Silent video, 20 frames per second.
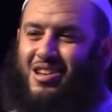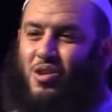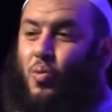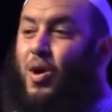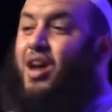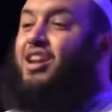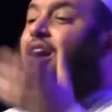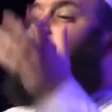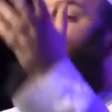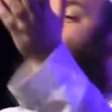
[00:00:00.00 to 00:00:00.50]

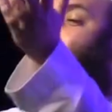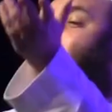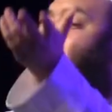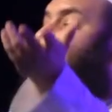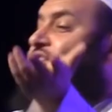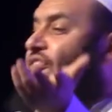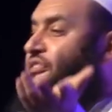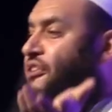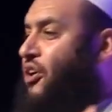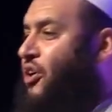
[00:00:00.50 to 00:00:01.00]
What are we
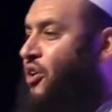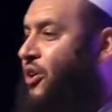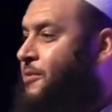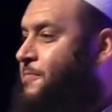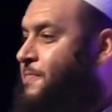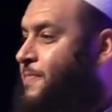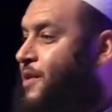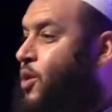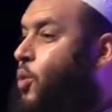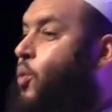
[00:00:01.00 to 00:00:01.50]
waiting for?
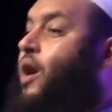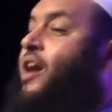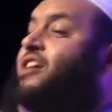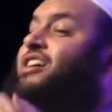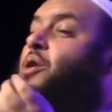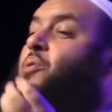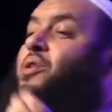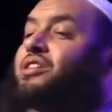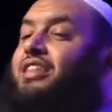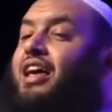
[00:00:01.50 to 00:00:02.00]
Why
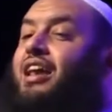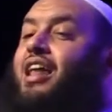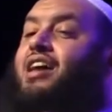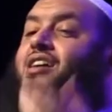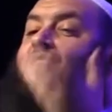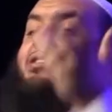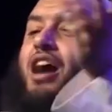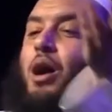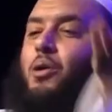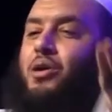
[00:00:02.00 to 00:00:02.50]
are we
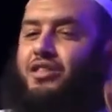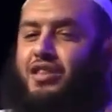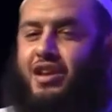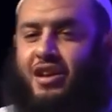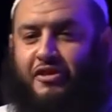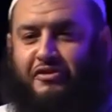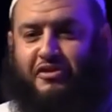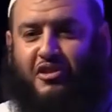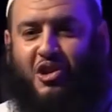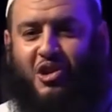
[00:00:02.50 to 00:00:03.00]
delaying our
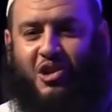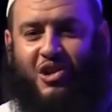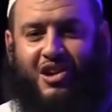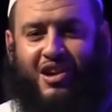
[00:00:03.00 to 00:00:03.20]
deen for?